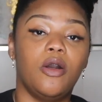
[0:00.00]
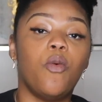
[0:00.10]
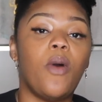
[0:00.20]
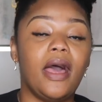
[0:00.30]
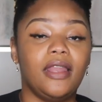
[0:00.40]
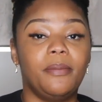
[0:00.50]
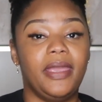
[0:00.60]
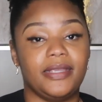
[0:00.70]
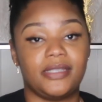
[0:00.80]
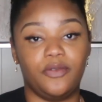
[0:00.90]
while I'm
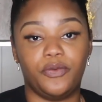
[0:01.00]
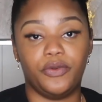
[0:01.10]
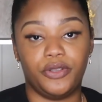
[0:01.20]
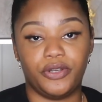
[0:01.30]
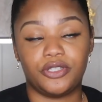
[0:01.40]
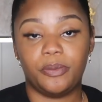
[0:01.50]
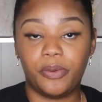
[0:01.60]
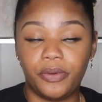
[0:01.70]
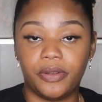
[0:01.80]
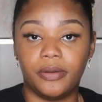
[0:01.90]
asking for your
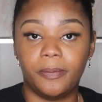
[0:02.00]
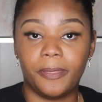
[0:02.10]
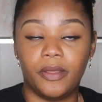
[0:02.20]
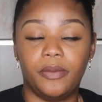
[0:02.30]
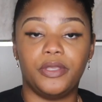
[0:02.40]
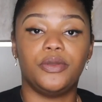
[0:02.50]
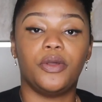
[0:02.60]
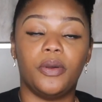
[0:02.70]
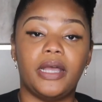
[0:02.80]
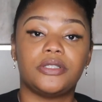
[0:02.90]
support when you
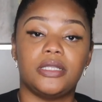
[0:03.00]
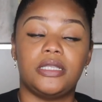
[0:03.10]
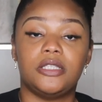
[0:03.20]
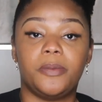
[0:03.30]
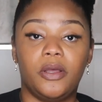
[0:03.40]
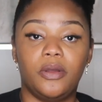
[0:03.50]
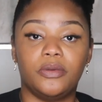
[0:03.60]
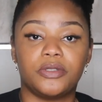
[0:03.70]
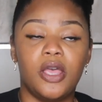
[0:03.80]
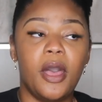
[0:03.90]
go out to these polls.